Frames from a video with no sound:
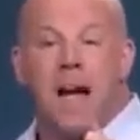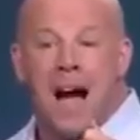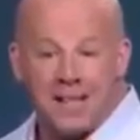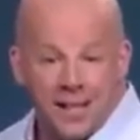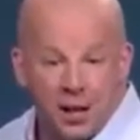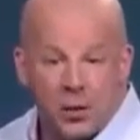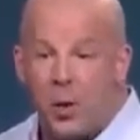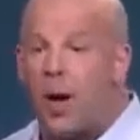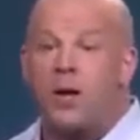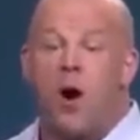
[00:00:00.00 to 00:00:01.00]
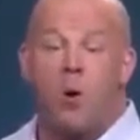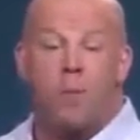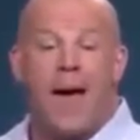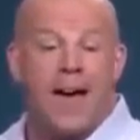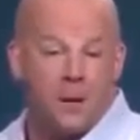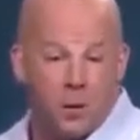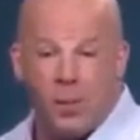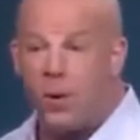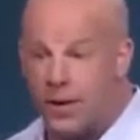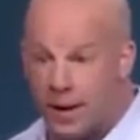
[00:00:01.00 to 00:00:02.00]
I did a 3-way call with Patty with
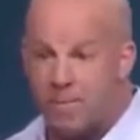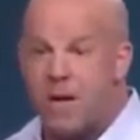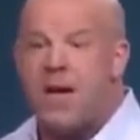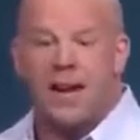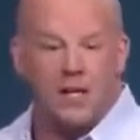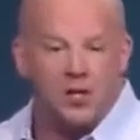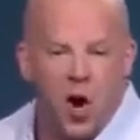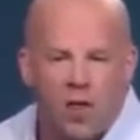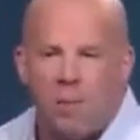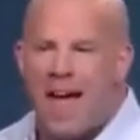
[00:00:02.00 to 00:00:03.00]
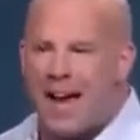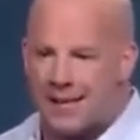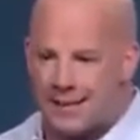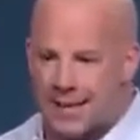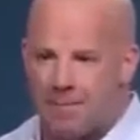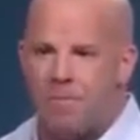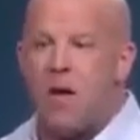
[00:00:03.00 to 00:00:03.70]
Puya, and he saw the magazine.